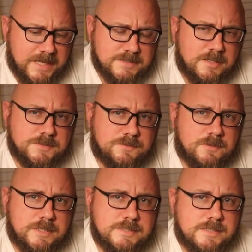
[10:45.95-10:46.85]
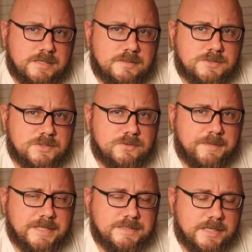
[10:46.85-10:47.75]
It's also real easy to
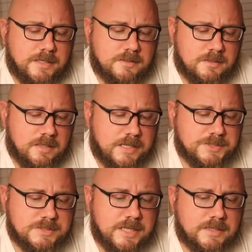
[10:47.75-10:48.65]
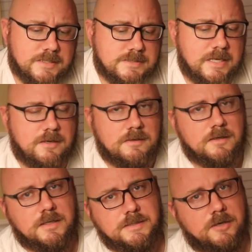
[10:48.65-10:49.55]
maintain. I just take this out,
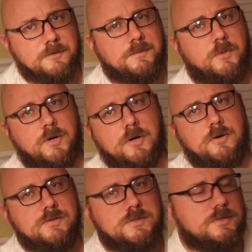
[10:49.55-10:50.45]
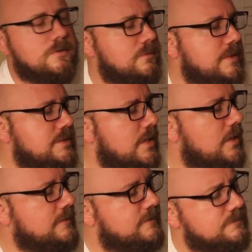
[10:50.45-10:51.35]
take it over a water hose, rinse it
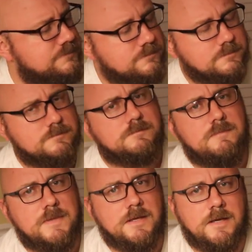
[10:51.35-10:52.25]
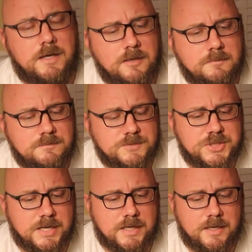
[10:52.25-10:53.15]
off,
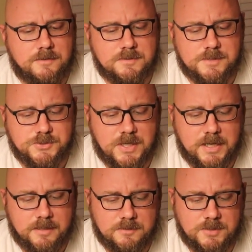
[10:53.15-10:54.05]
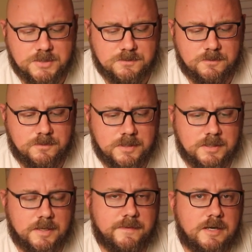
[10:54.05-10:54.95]
shake it out to dry it. It dries real quick,
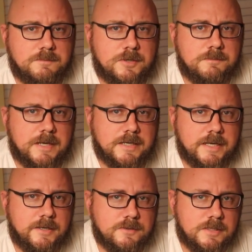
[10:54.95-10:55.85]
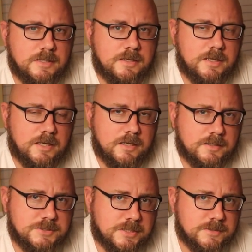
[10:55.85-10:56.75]
and then I put it back down.
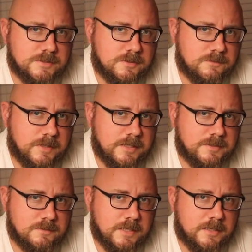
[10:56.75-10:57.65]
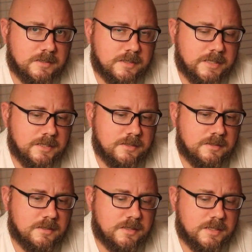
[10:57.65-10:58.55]
Chickens are ready to lay on it
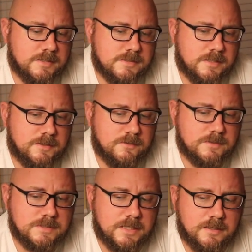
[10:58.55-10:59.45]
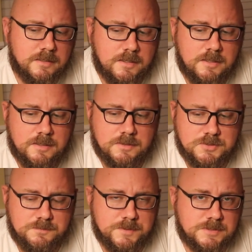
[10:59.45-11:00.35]
again in case they do decide
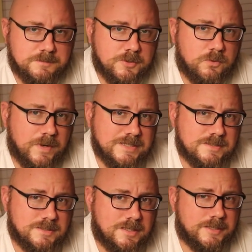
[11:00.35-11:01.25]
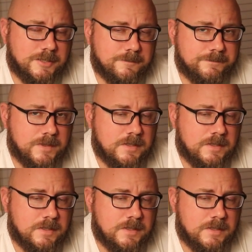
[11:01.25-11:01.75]
to put some of their waste on here.